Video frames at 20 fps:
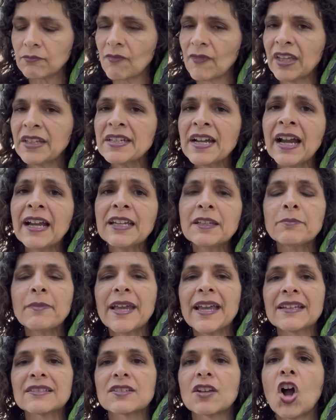Diet
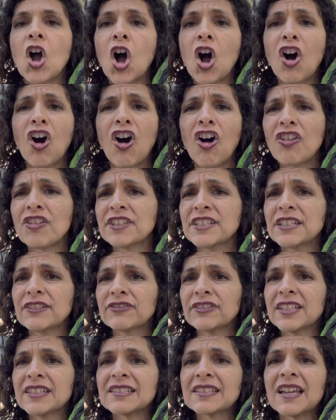makes all the
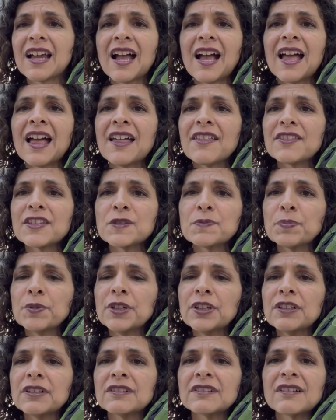difference. This
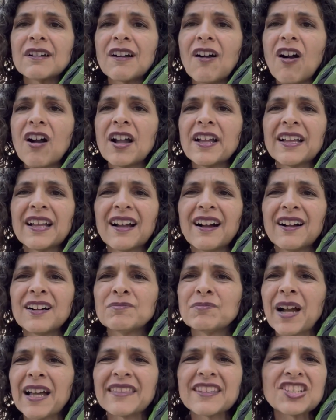bird,
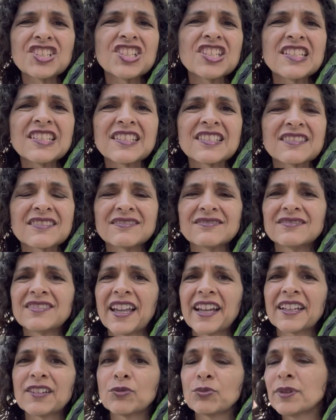I think she's
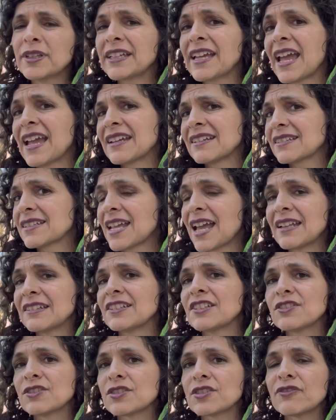like regained 10
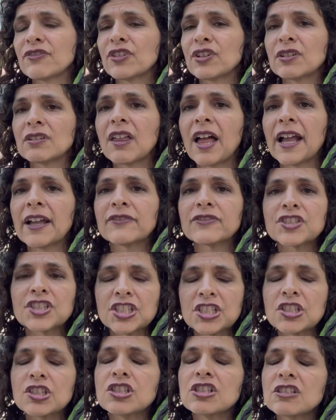years of her life.
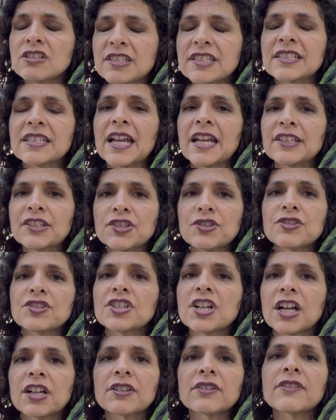She looks 10 years
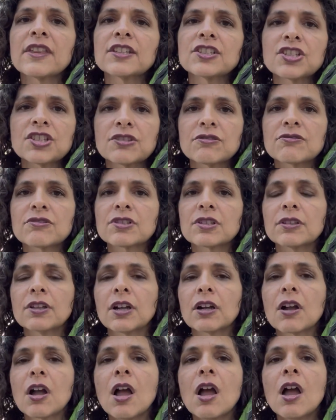younger than she used to look.